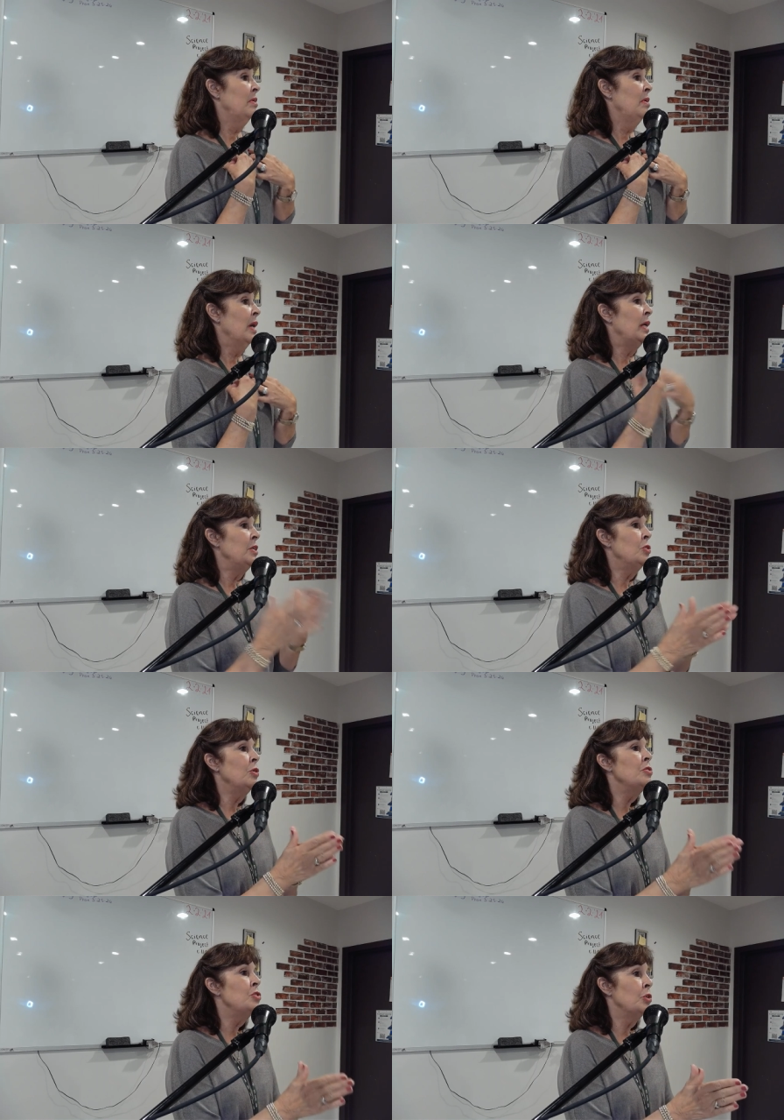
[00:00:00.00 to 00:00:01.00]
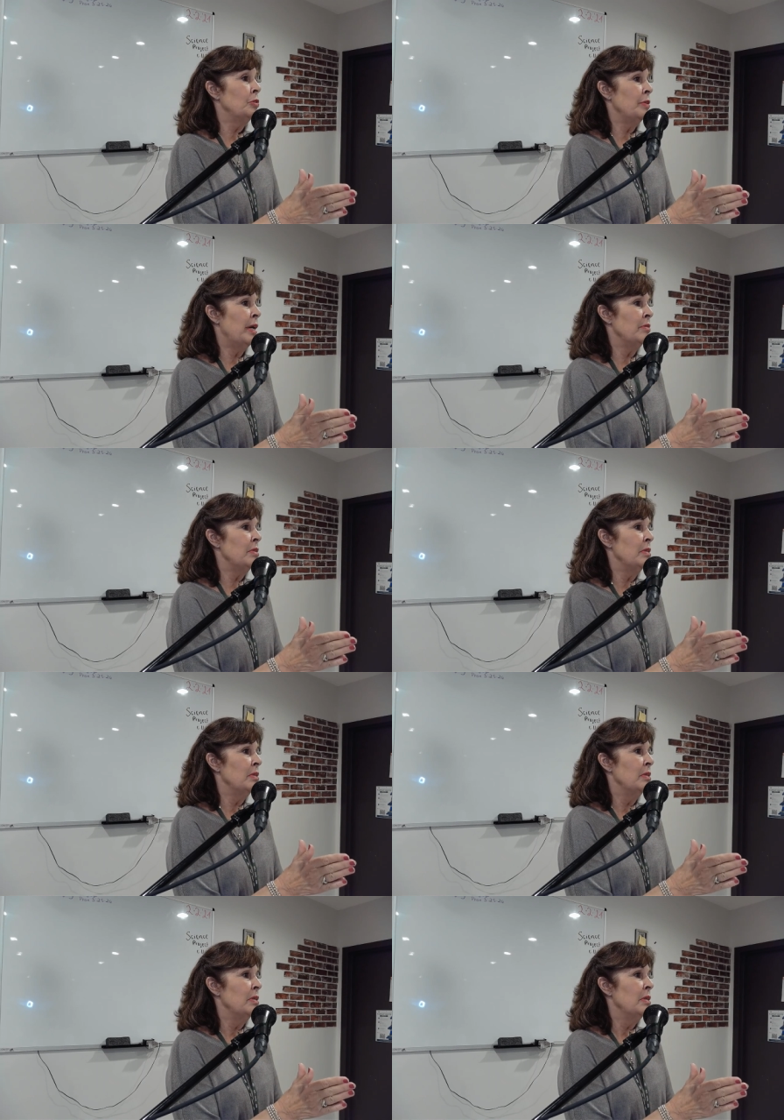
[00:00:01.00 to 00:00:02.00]
and he took his children out.
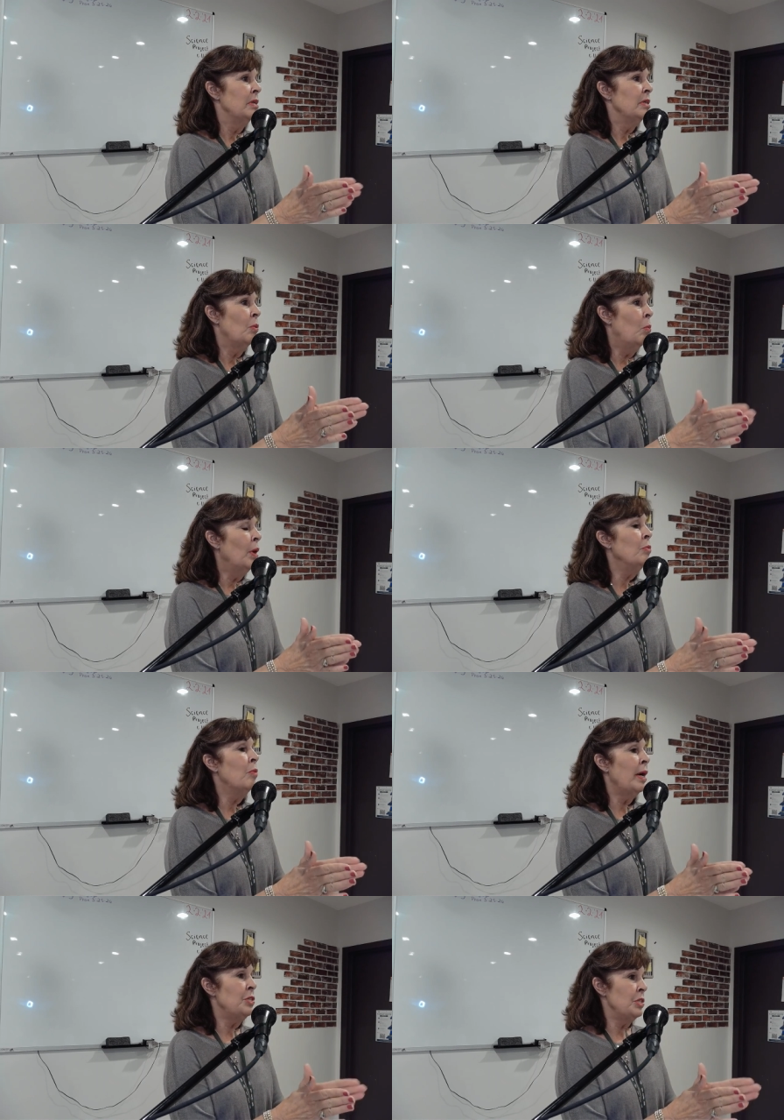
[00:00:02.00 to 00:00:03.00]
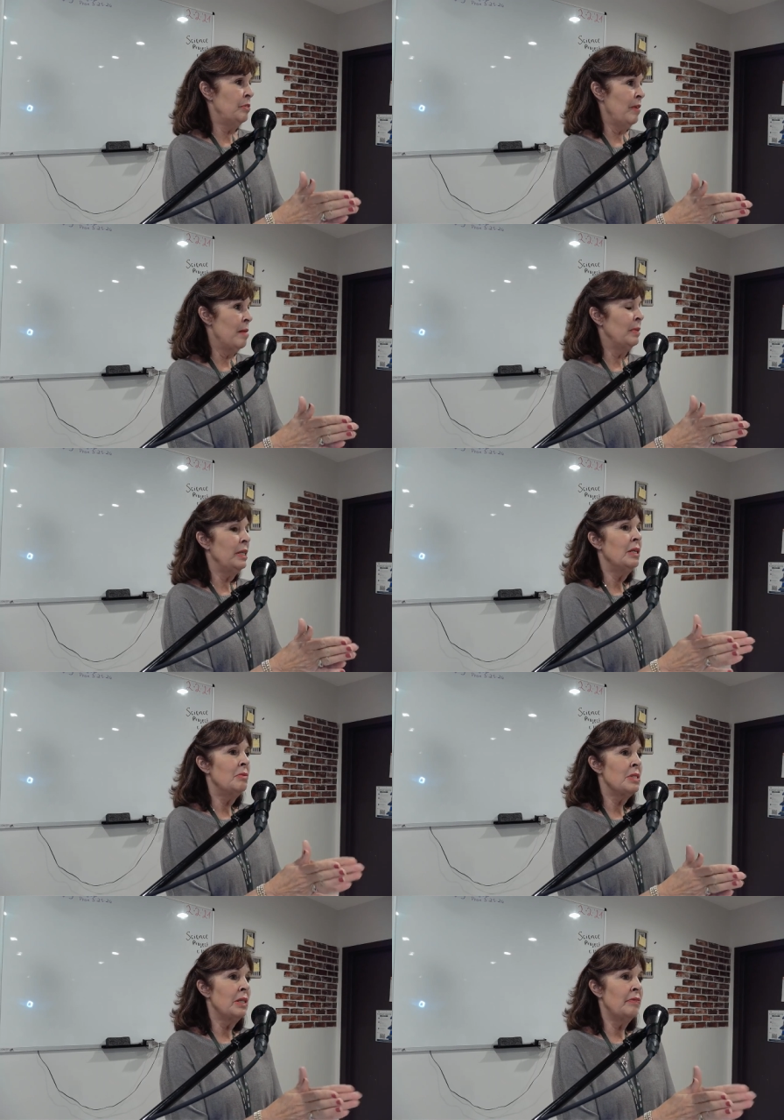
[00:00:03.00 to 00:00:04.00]
The one righteous family that
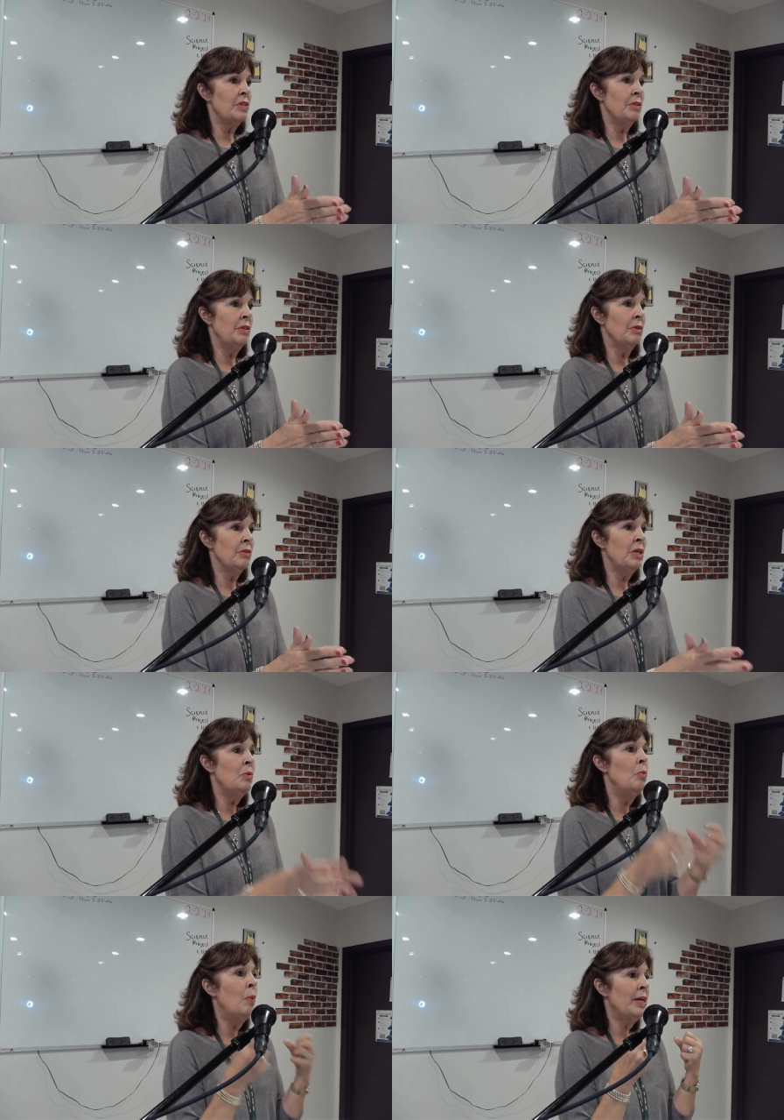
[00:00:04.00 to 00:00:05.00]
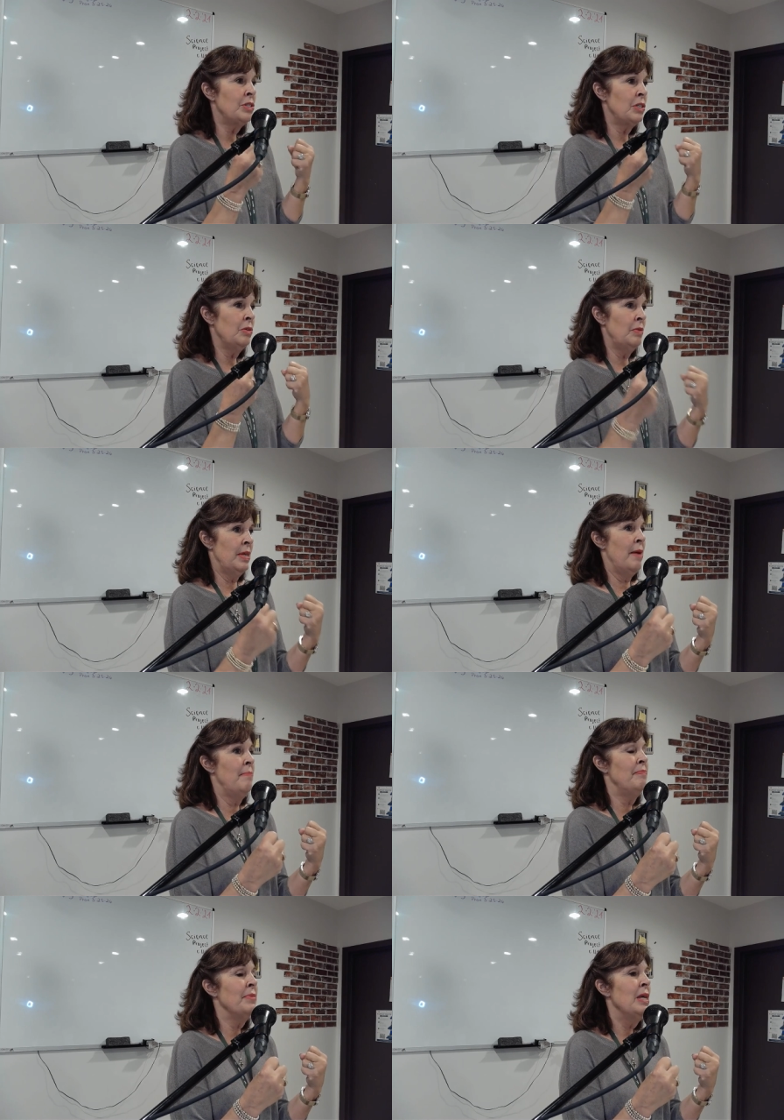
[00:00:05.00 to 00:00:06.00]
was left on the earth, he rescued
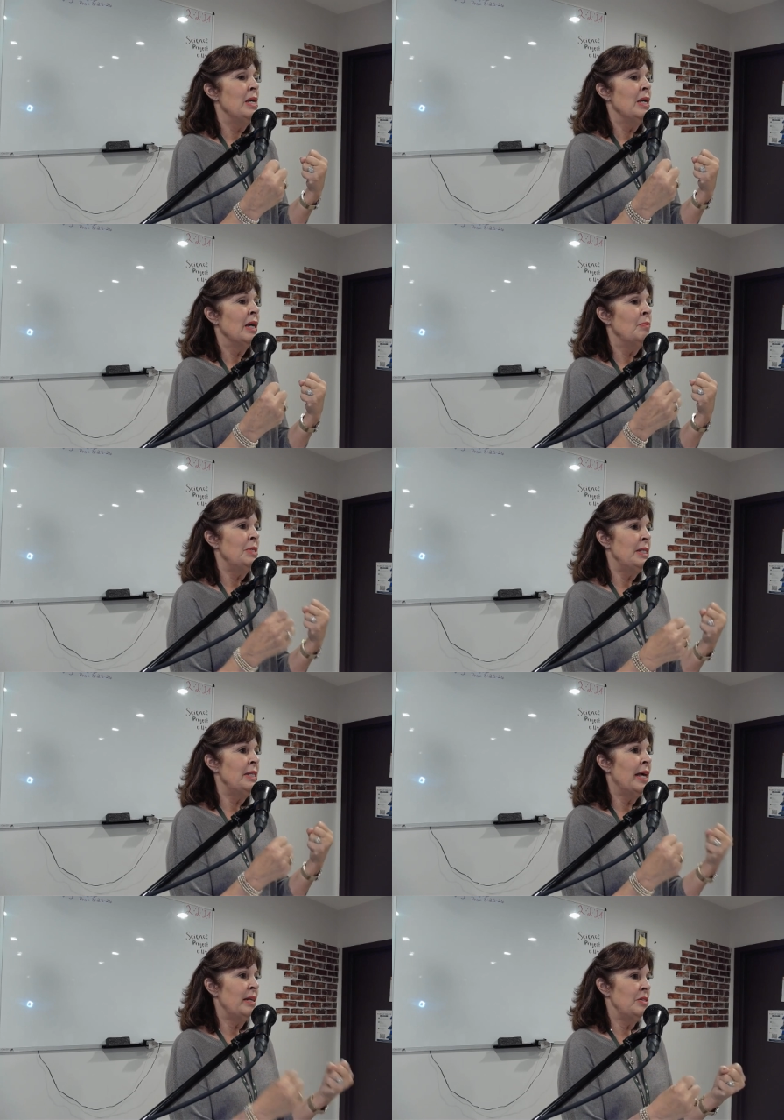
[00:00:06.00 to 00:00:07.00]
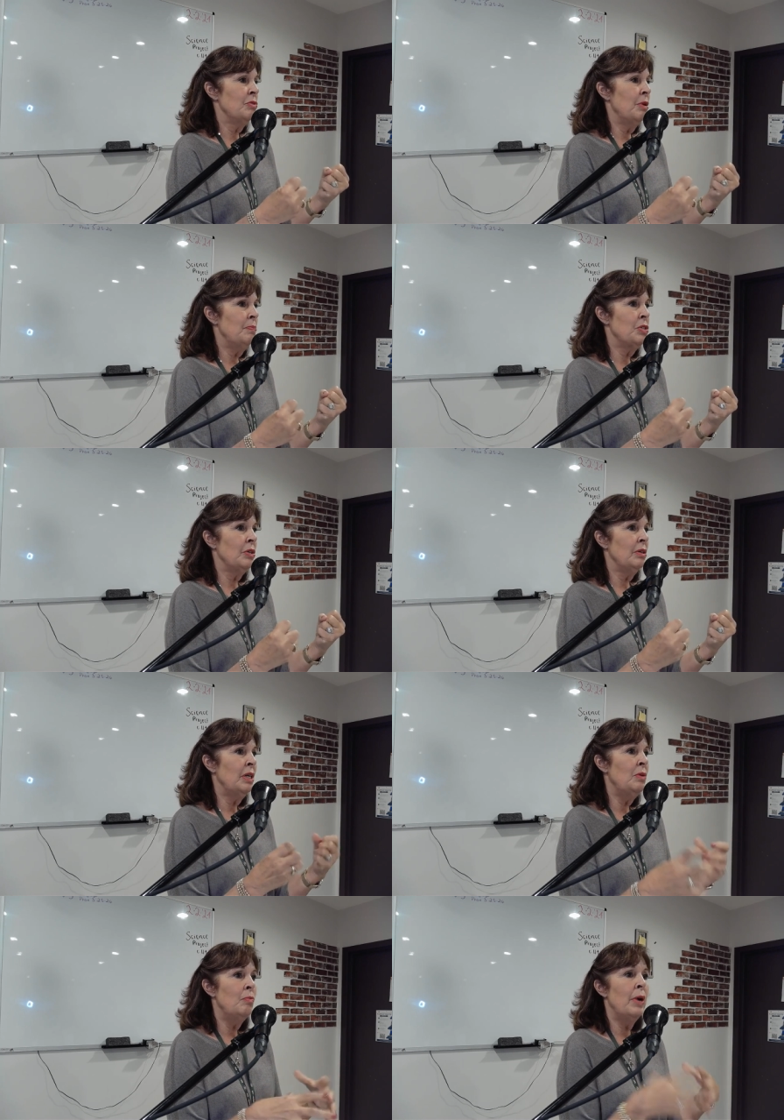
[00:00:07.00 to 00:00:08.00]
them. And we see that in scripture.
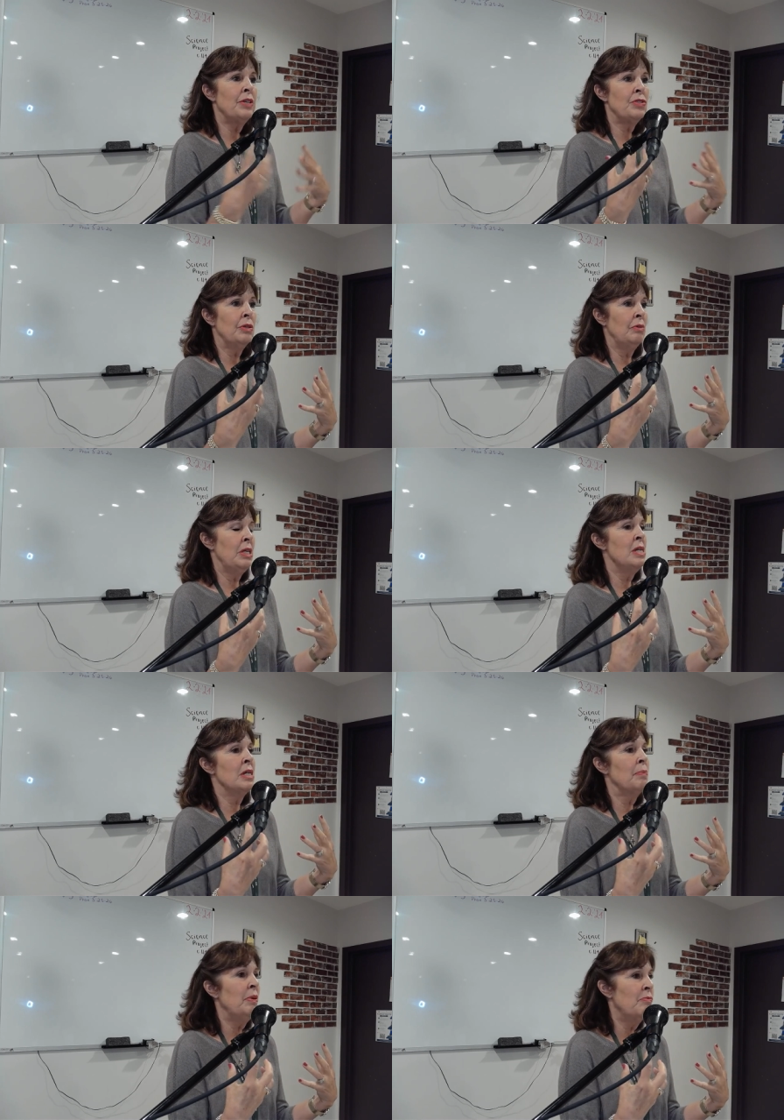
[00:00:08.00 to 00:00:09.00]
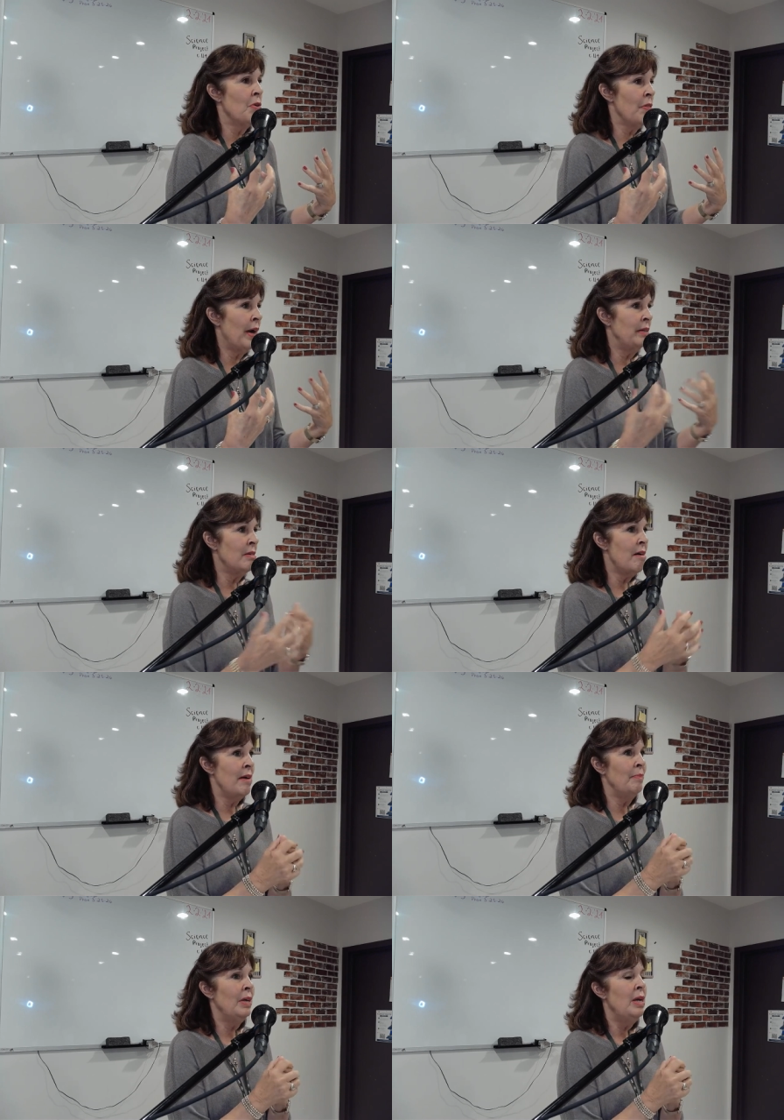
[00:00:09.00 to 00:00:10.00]
He rescued Enoch before that time.